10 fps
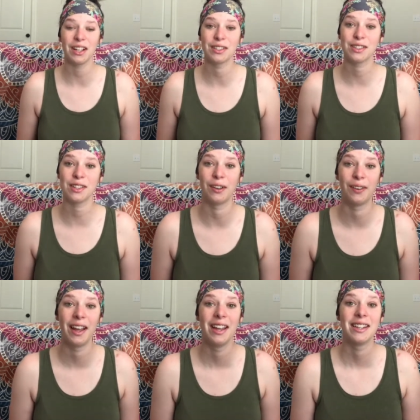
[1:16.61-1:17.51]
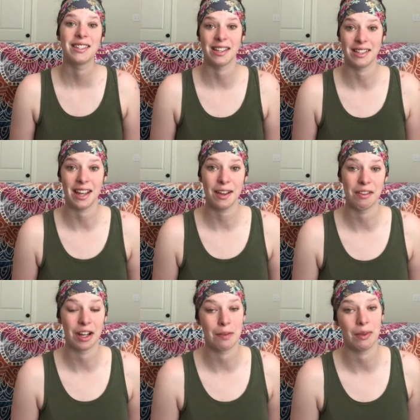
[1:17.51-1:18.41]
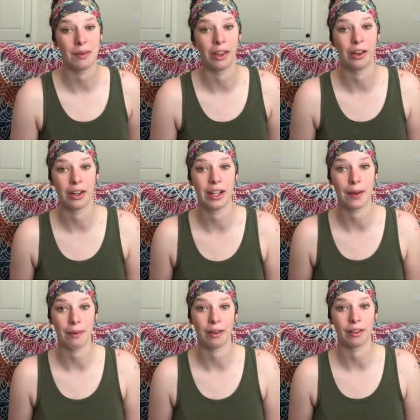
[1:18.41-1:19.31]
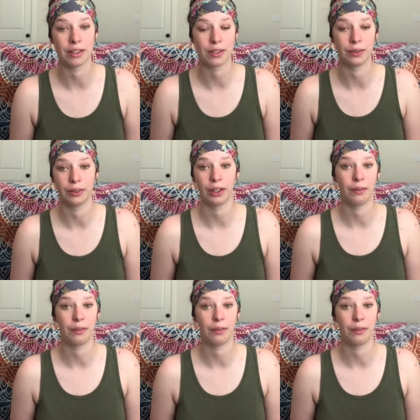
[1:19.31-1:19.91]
So today we're going to be learning about our shoulder,